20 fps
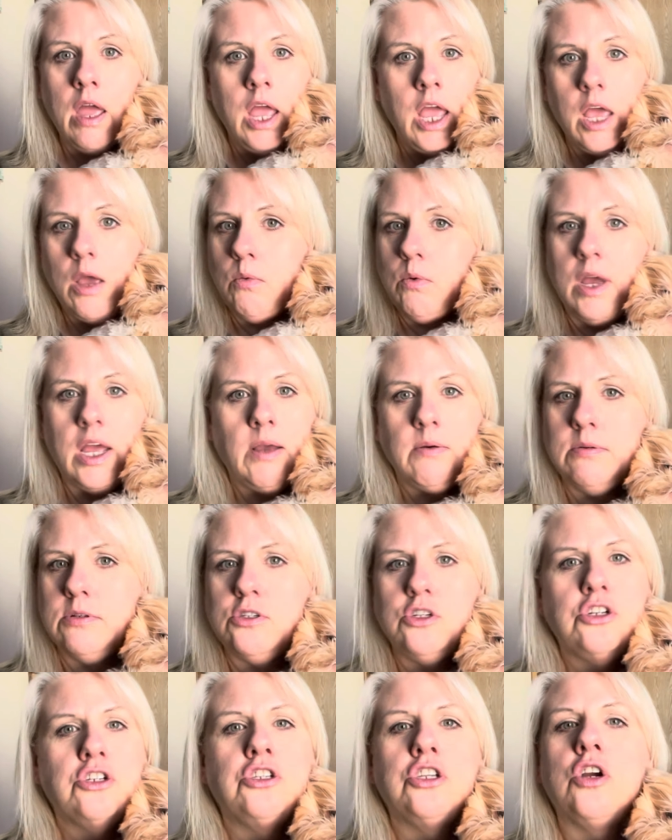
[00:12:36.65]
It, it
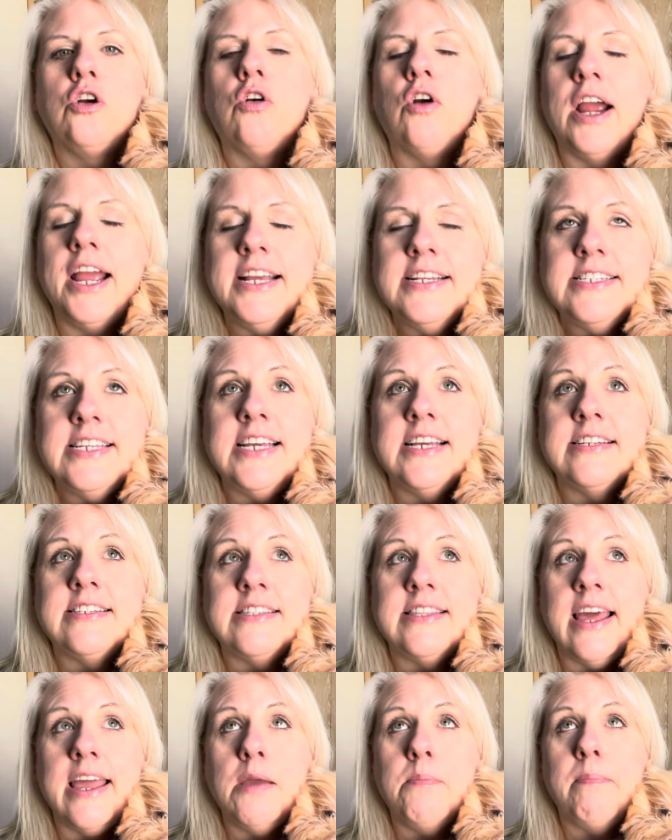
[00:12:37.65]
was just the
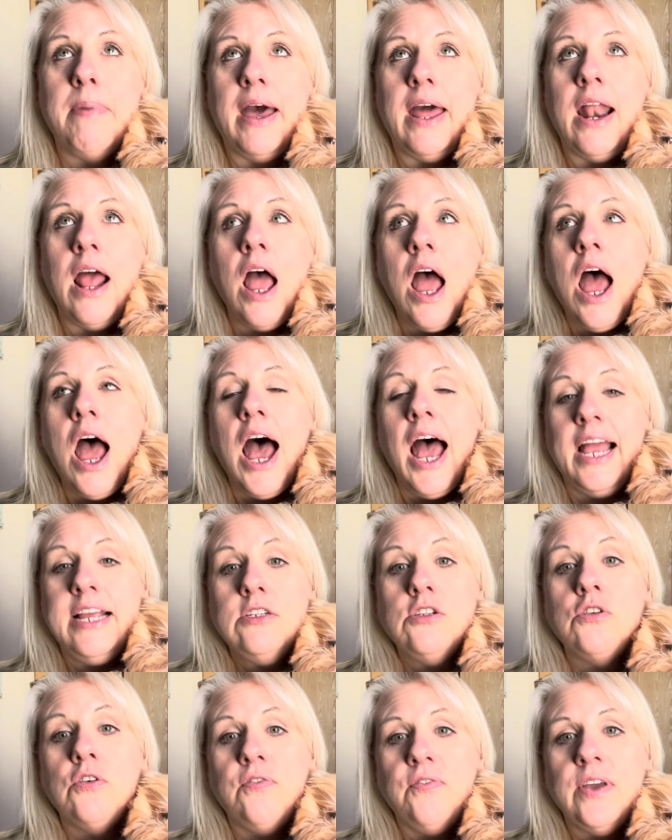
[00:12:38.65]
craziest thing. But I
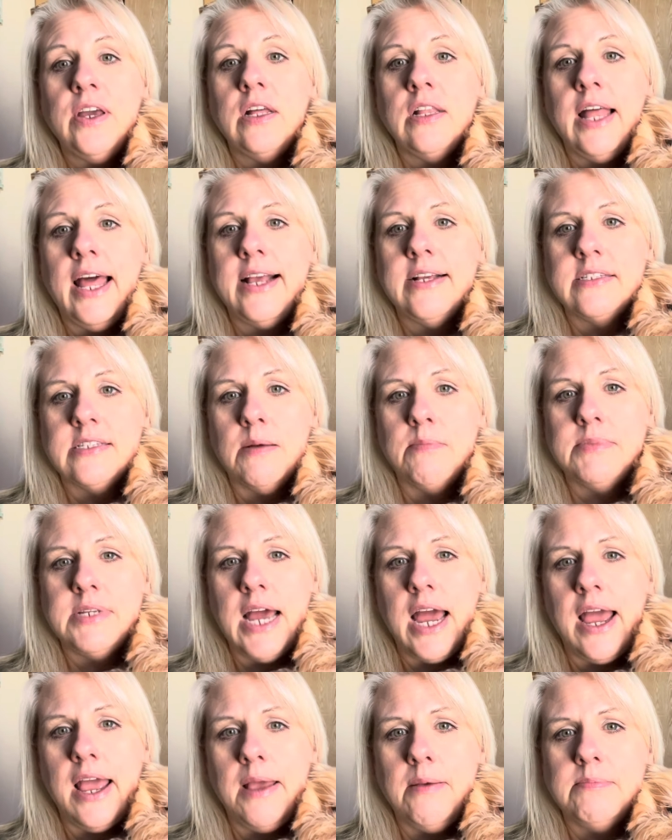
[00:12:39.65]
do feel like
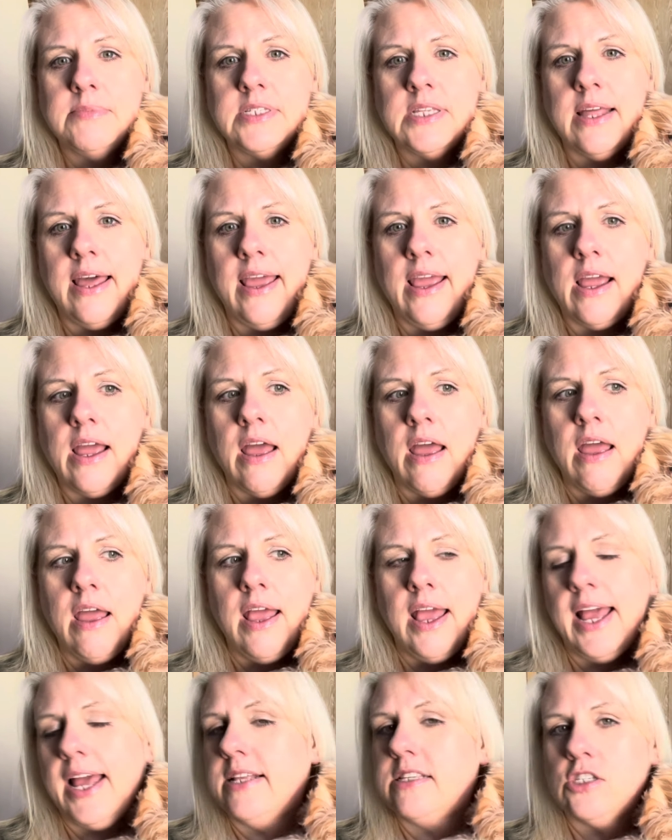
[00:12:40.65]
sometimes like
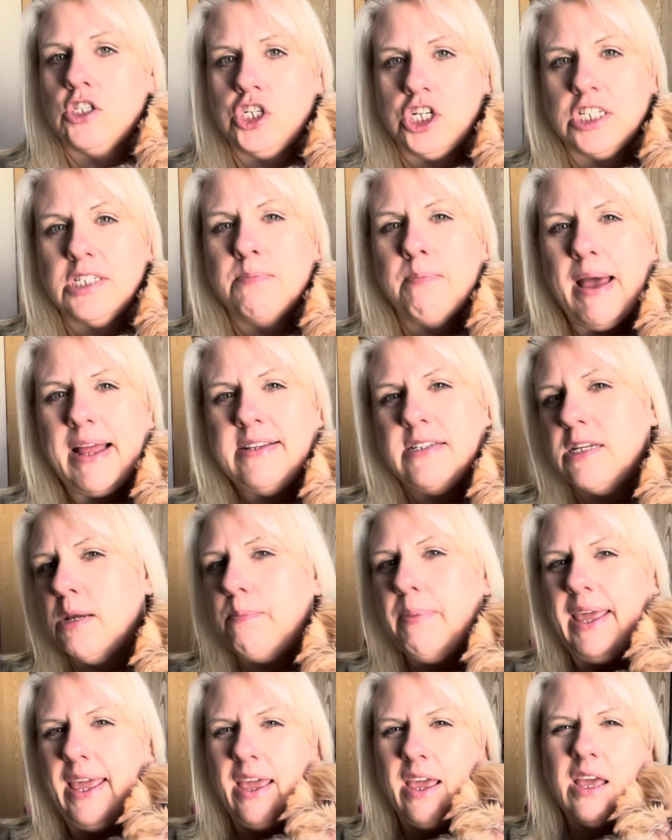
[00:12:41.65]
it's just meant to
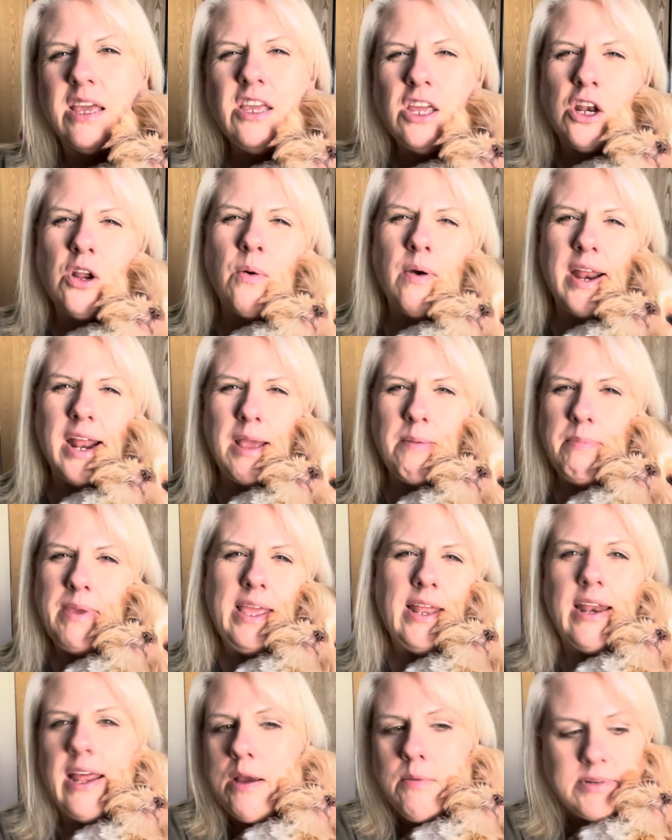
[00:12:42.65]
be. You know what I
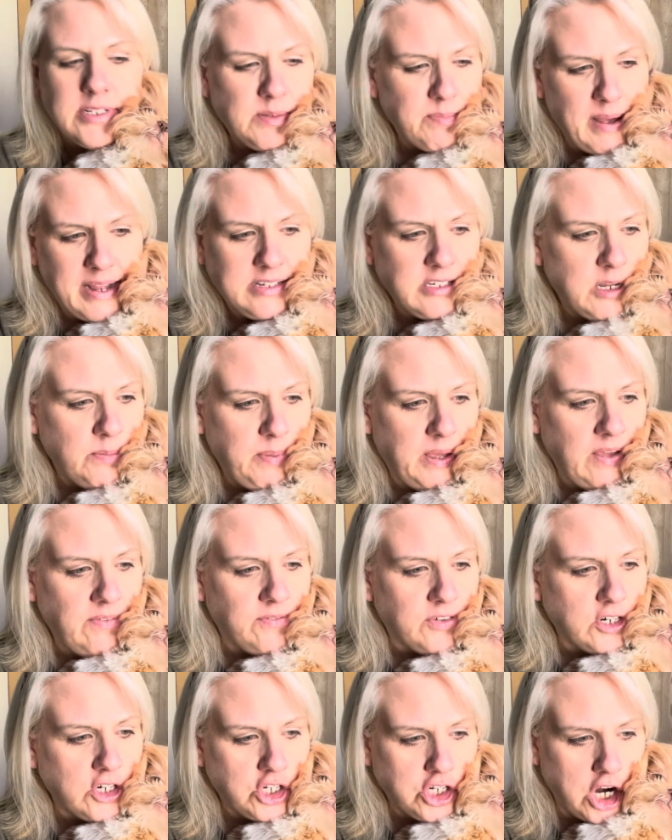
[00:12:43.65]
mean? It was meant to be
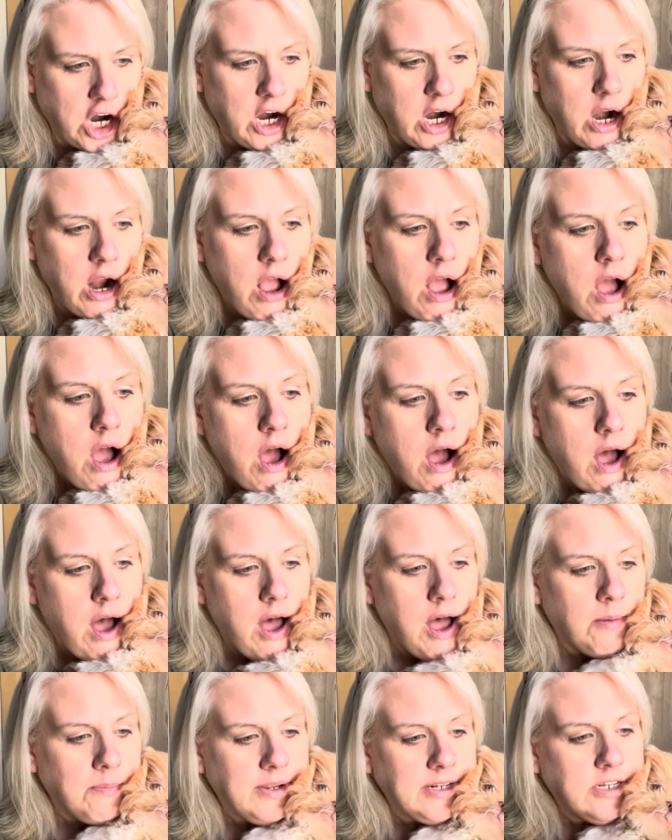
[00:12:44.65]
for sure.
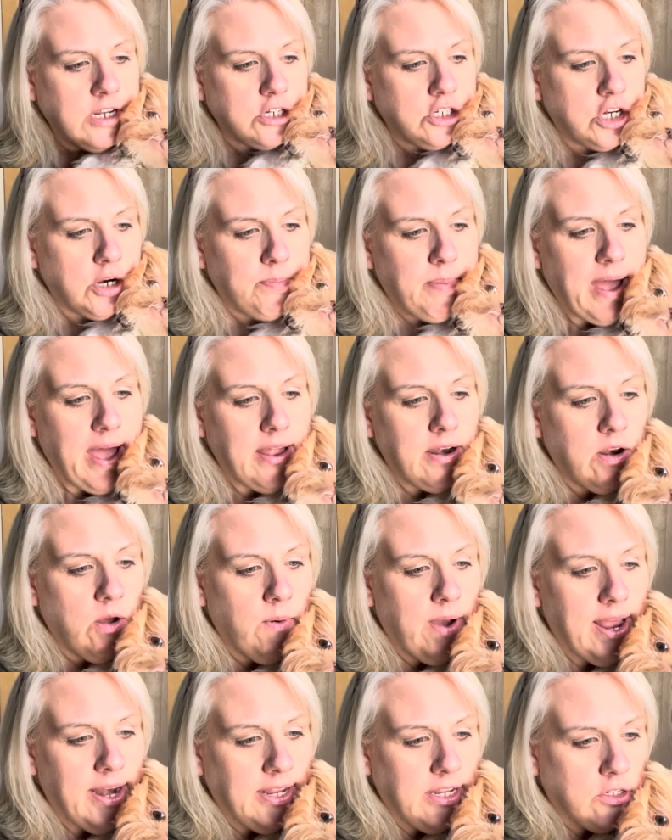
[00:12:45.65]
Um, does your pet
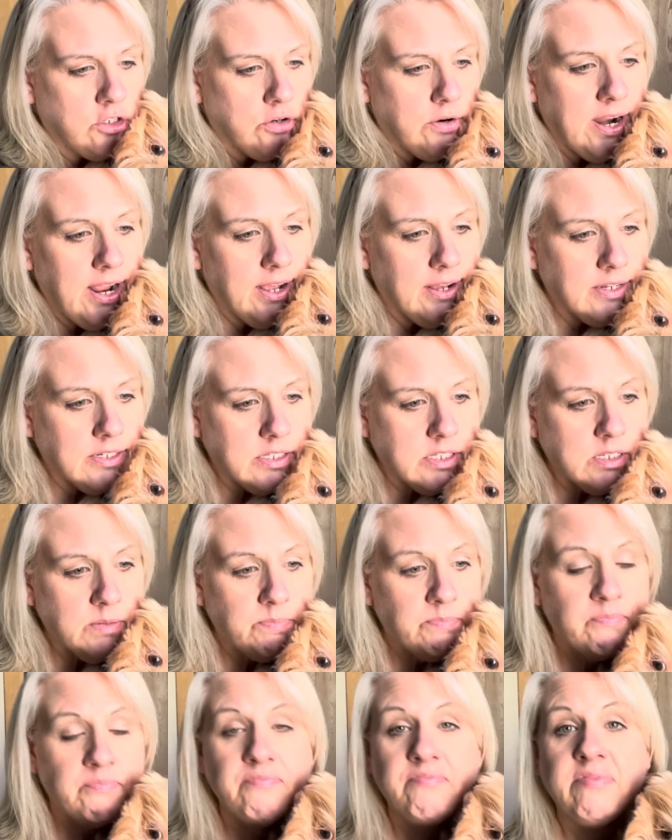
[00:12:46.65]
know any tricks?
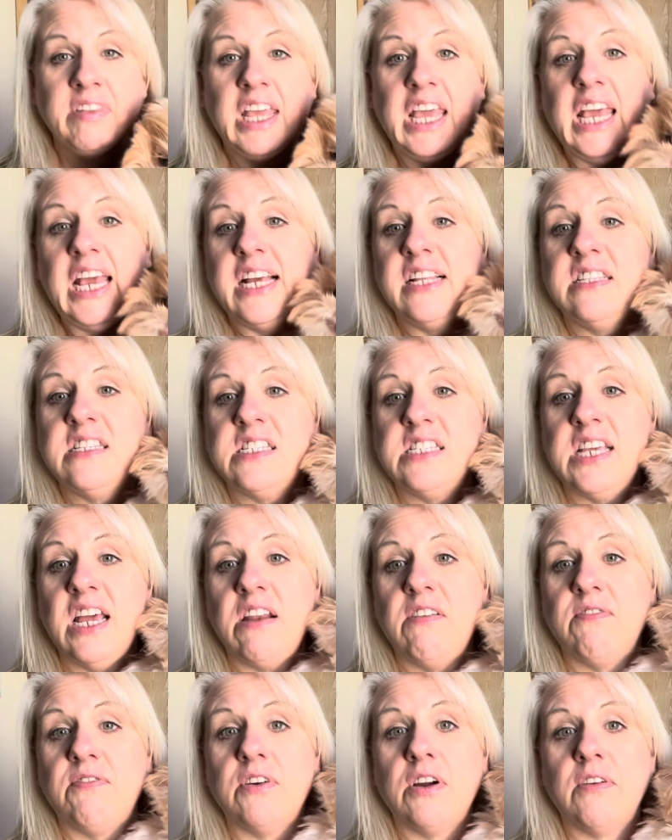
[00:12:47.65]
He can
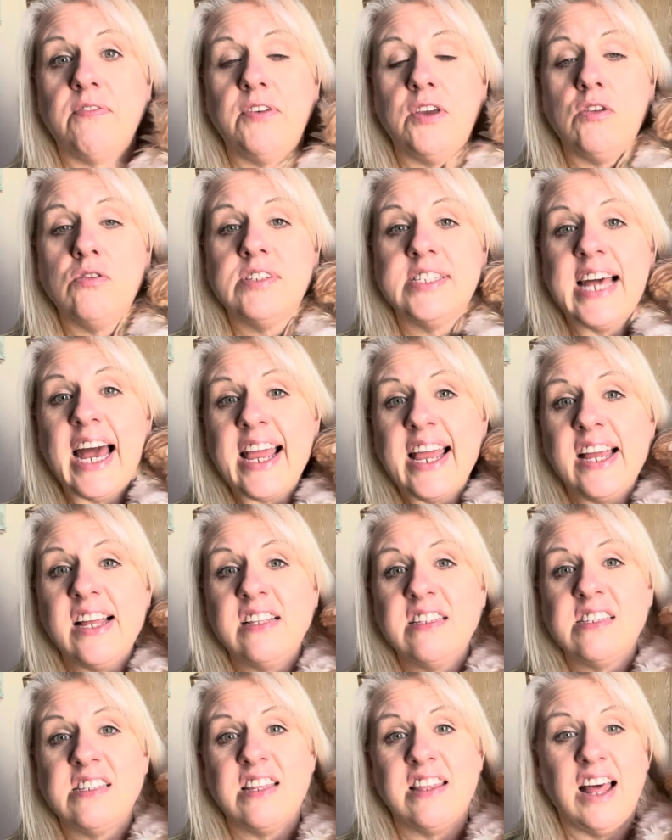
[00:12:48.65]
sit for a few
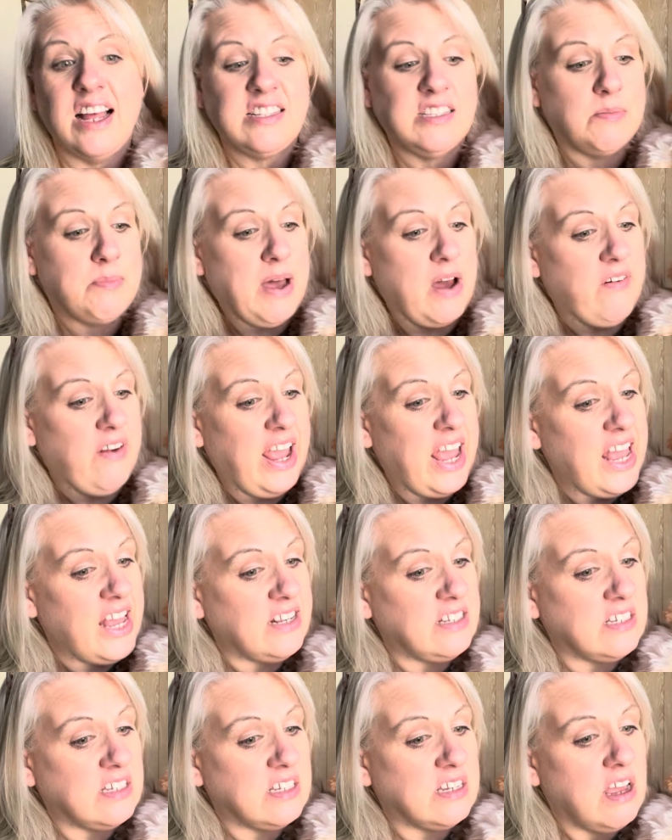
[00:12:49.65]
seconds and that's about
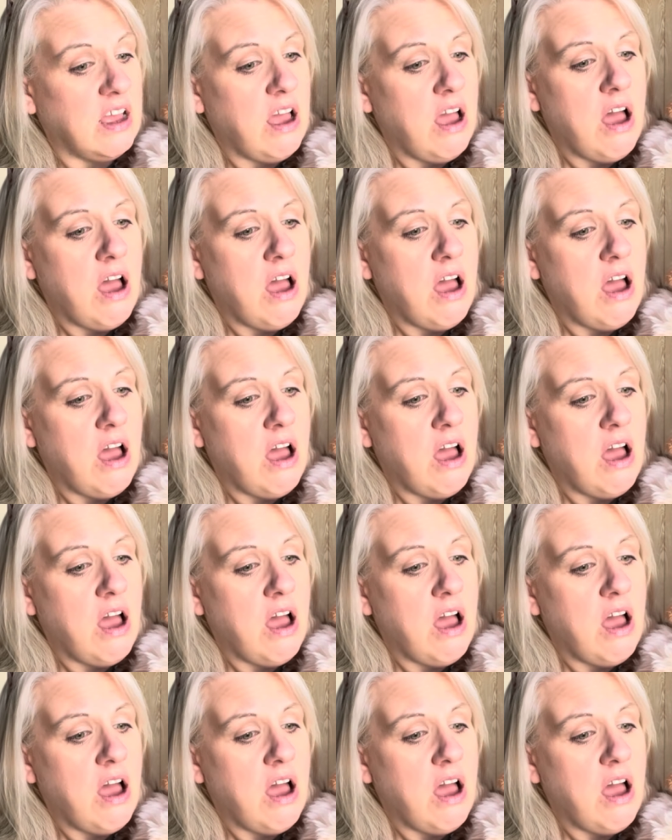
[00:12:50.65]
it.